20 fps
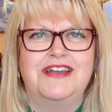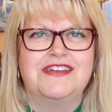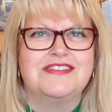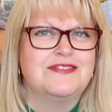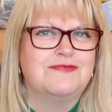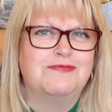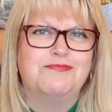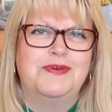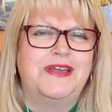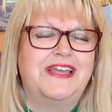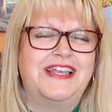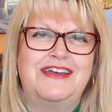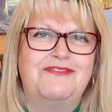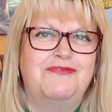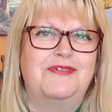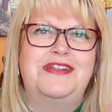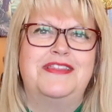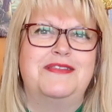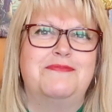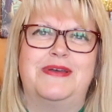I said, we can have
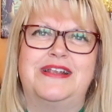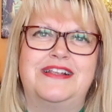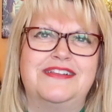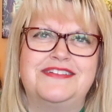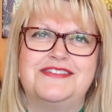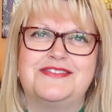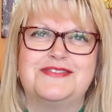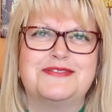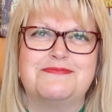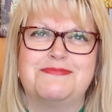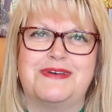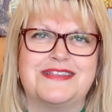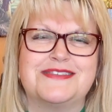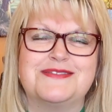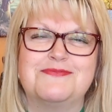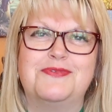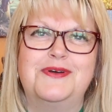one in the middle. It doesn't matter.